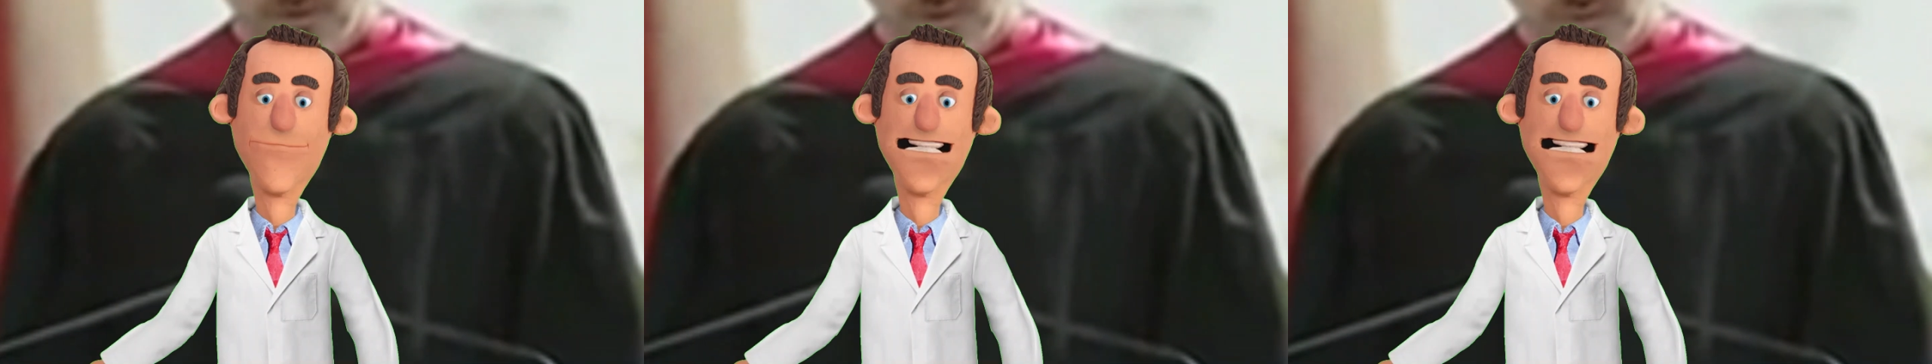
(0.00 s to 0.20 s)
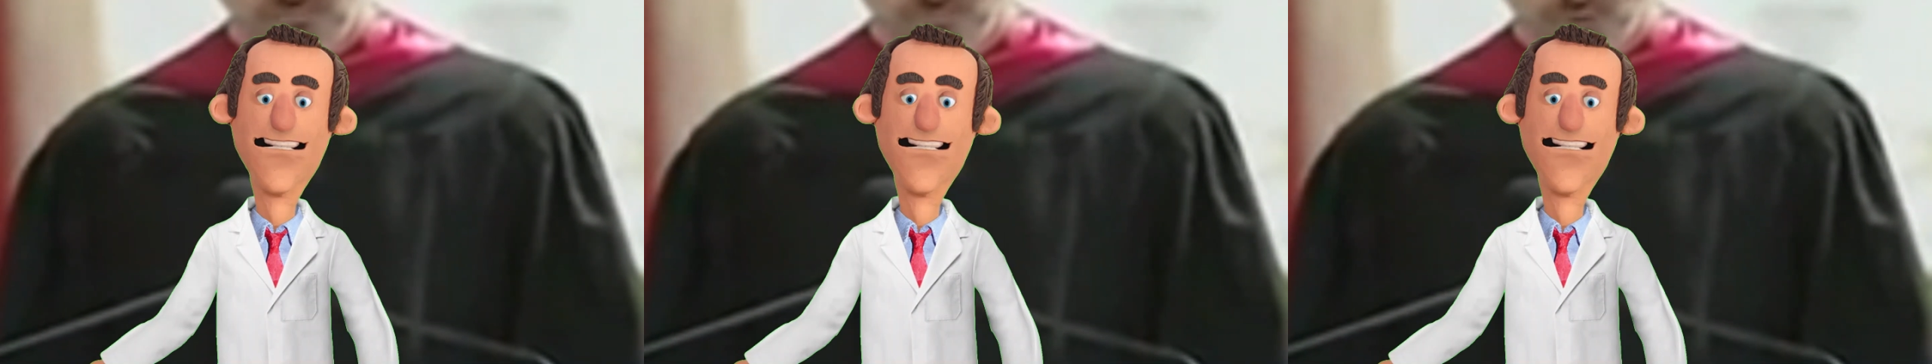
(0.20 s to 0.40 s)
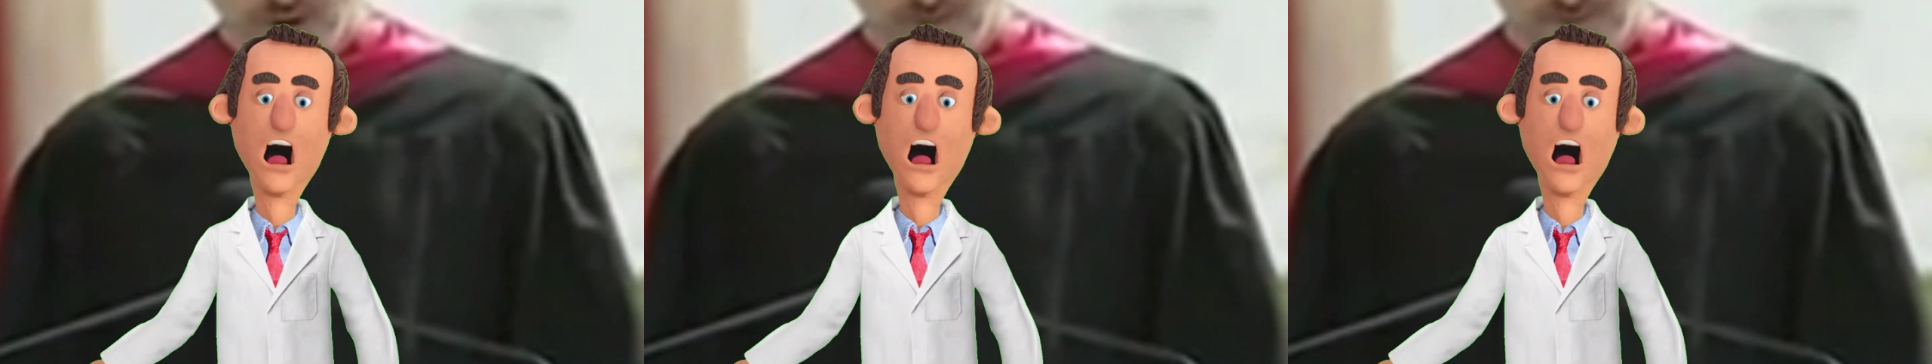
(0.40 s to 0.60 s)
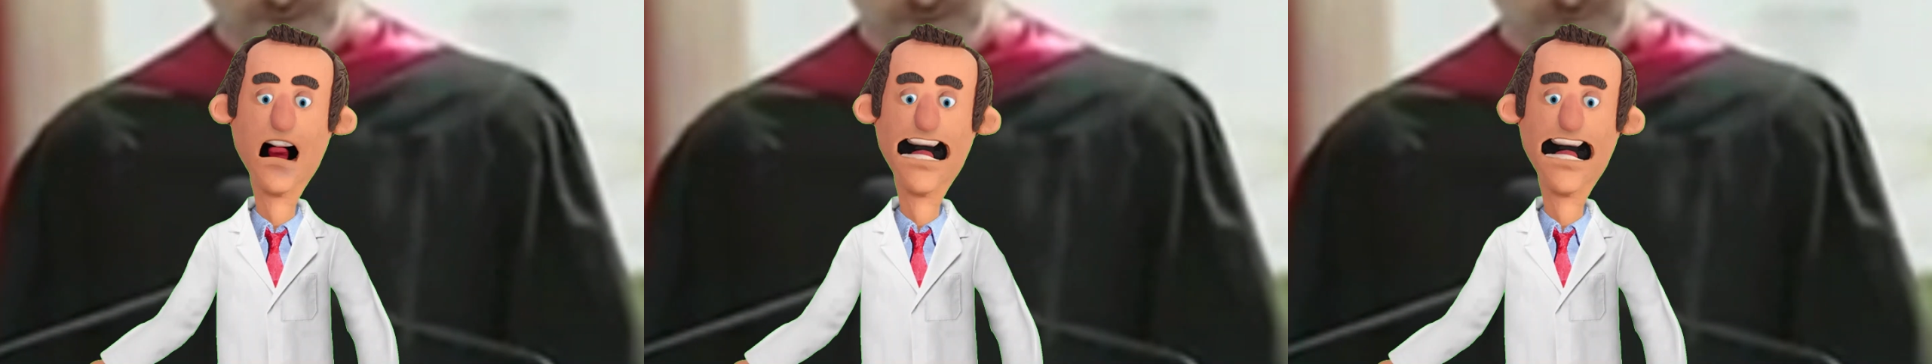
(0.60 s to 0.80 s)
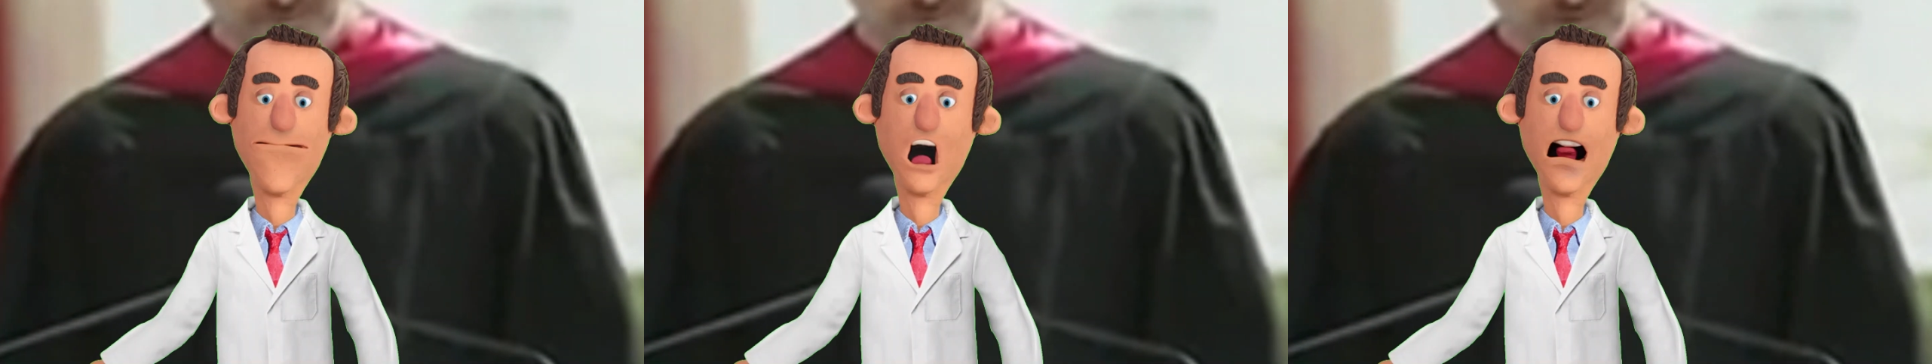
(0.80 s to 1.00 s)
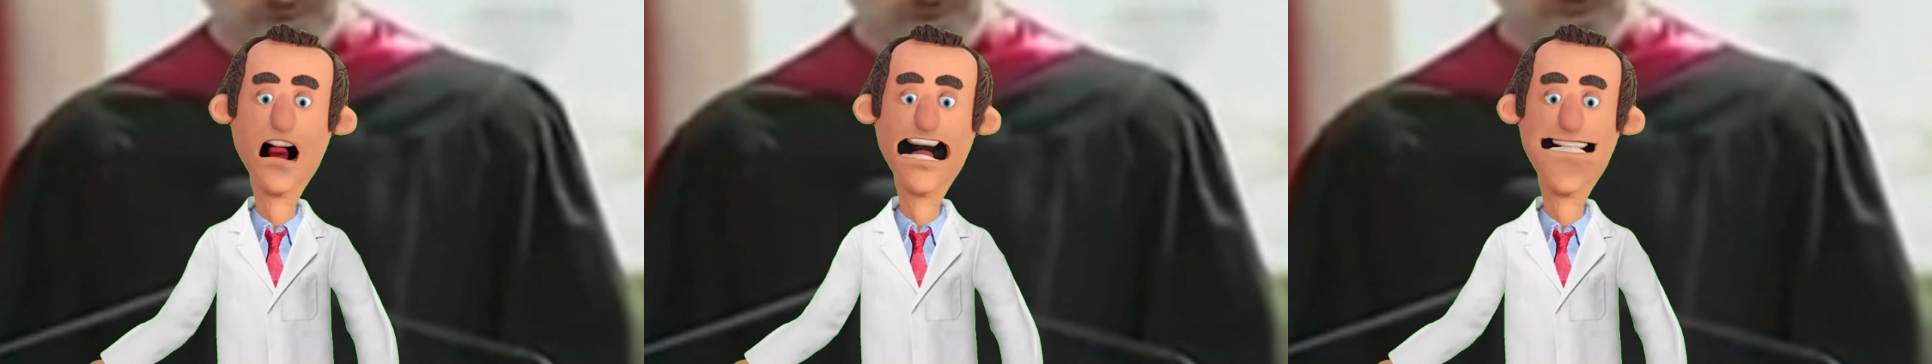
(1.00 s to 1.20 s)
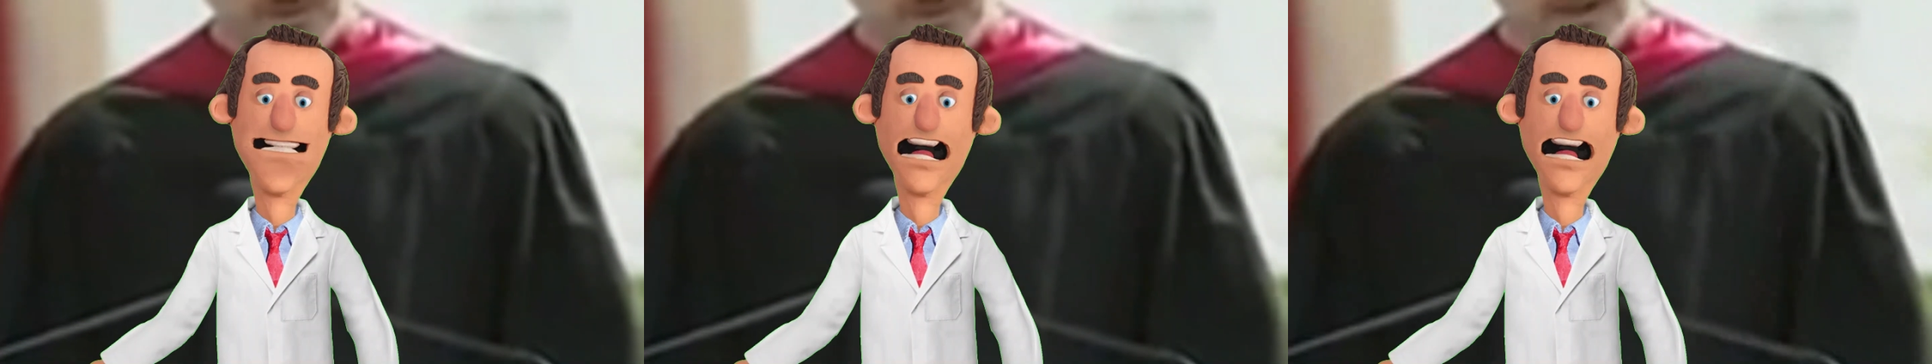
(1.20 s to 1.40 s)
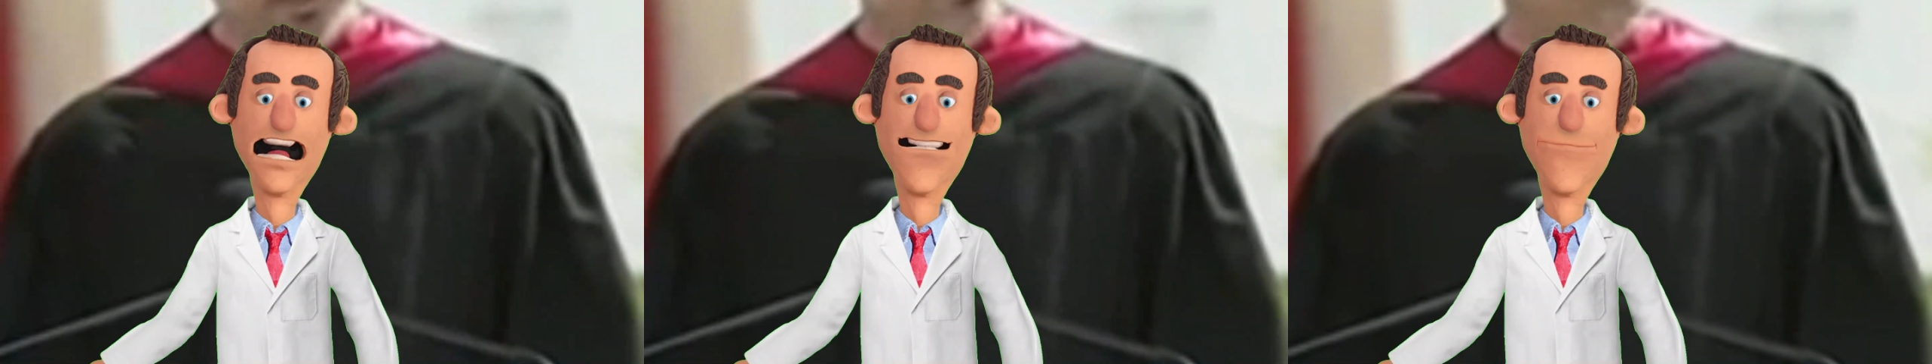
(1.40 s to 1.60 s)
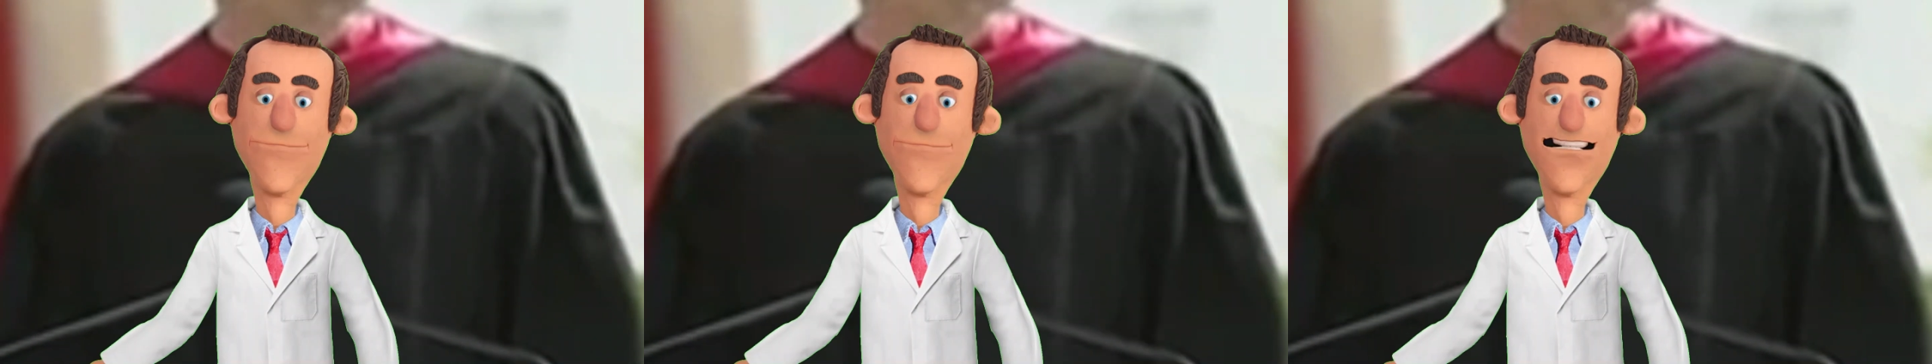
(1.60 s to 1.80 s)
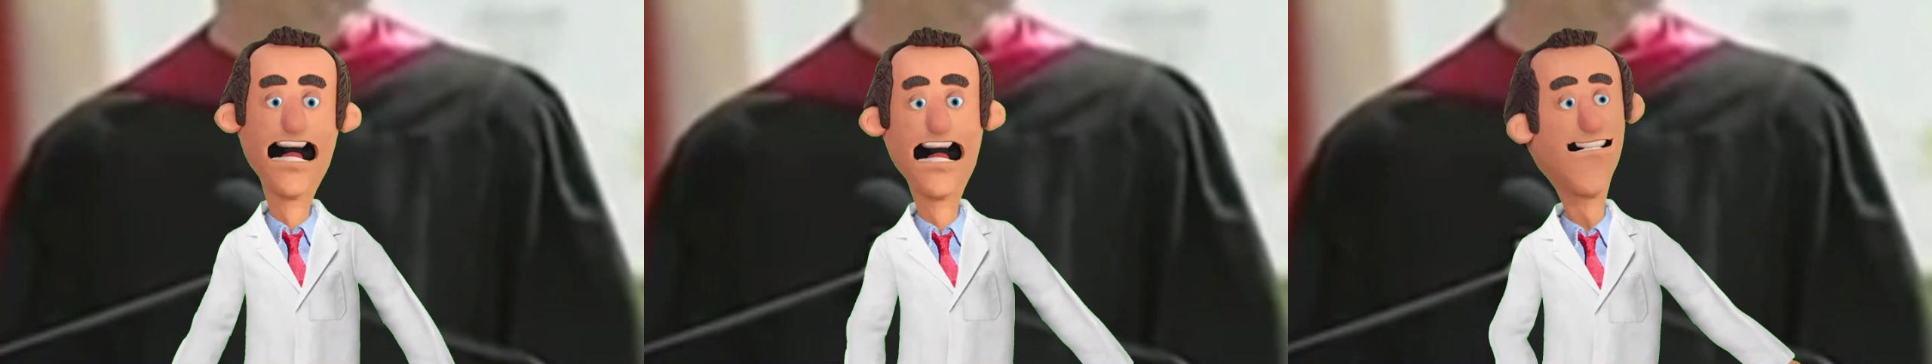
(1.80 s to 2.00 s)
got a call in the middle of the night
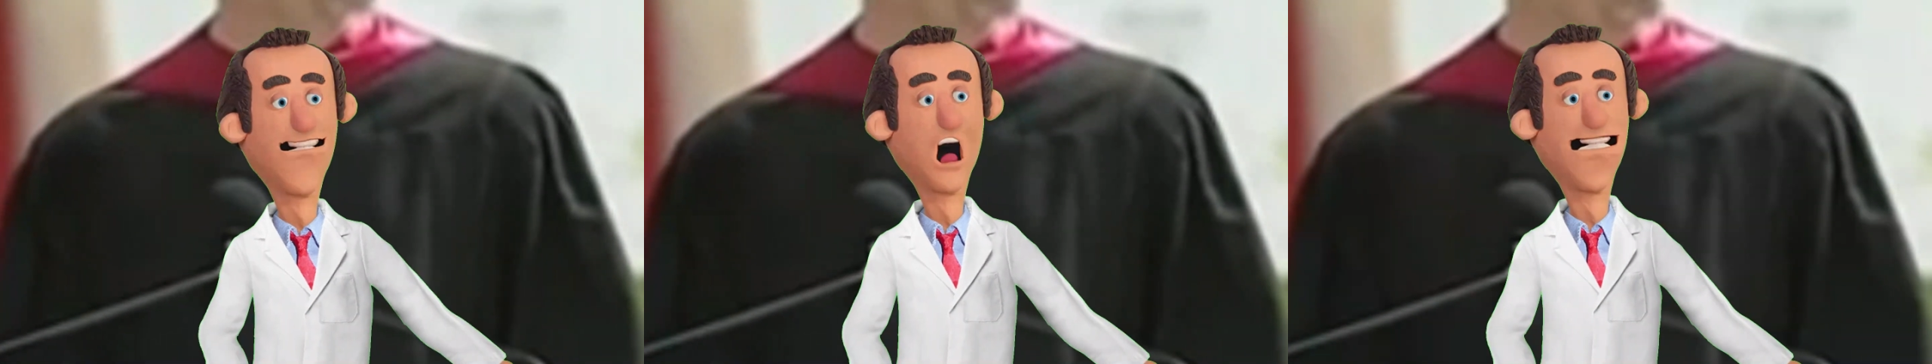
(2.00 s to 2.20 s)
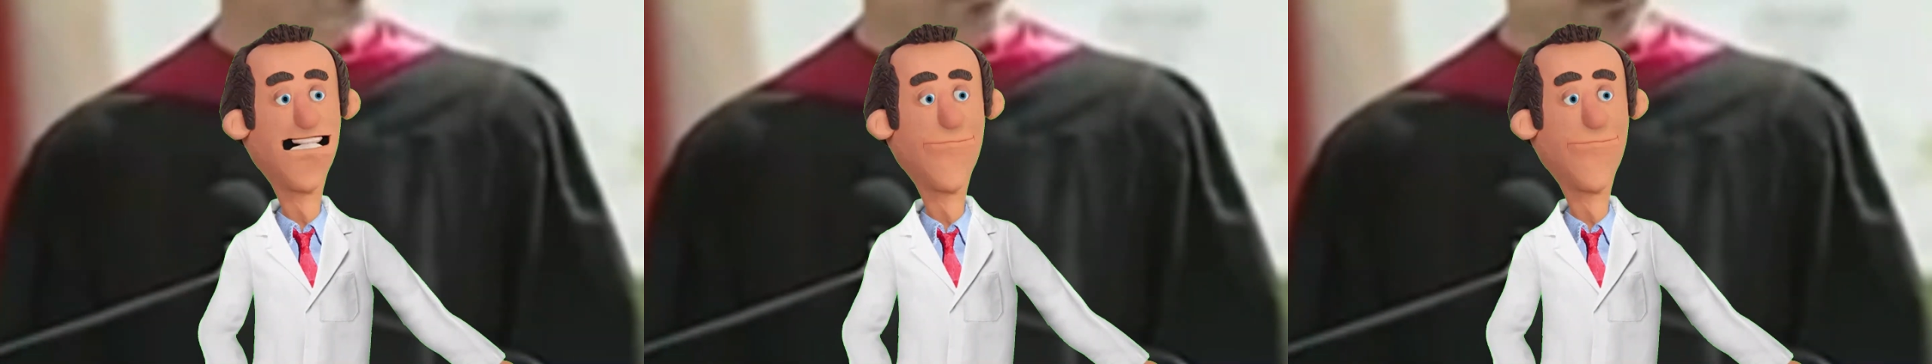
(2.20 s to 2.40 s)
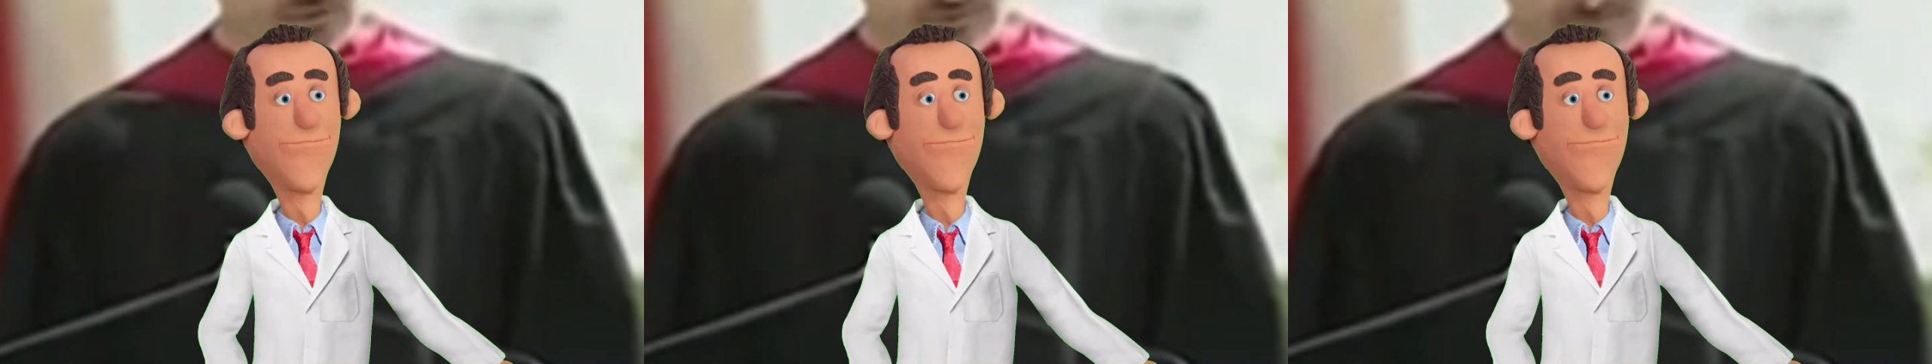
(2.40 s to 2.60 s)
asking,